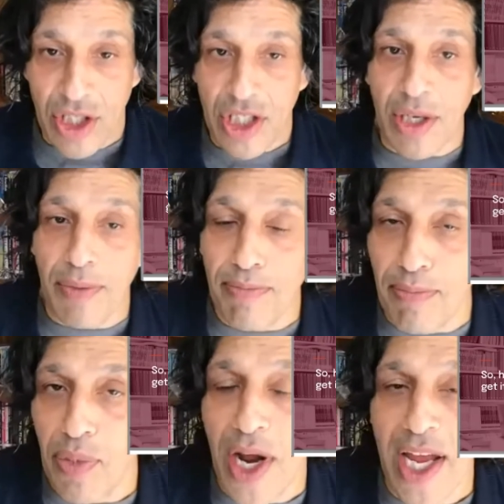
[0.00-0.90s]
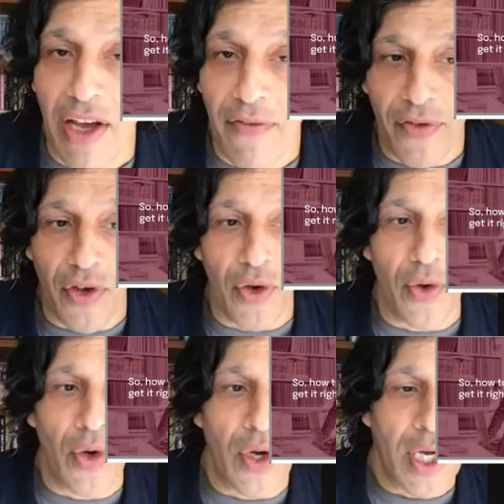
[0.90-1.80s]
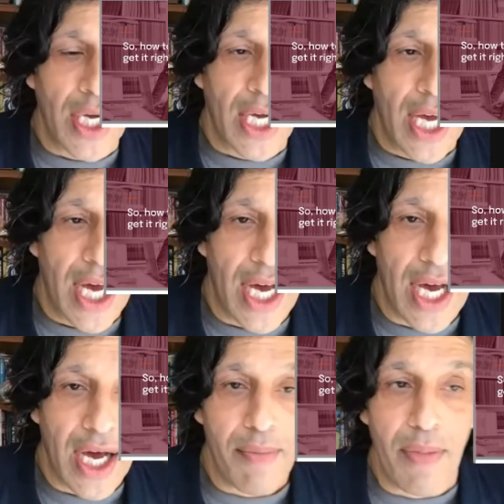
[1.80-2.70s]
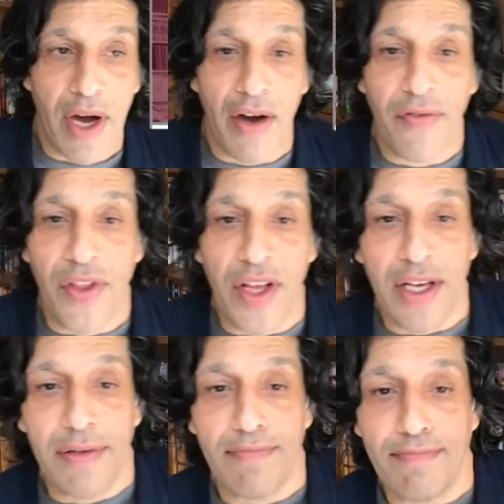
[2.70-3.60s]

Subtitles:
just break a few of the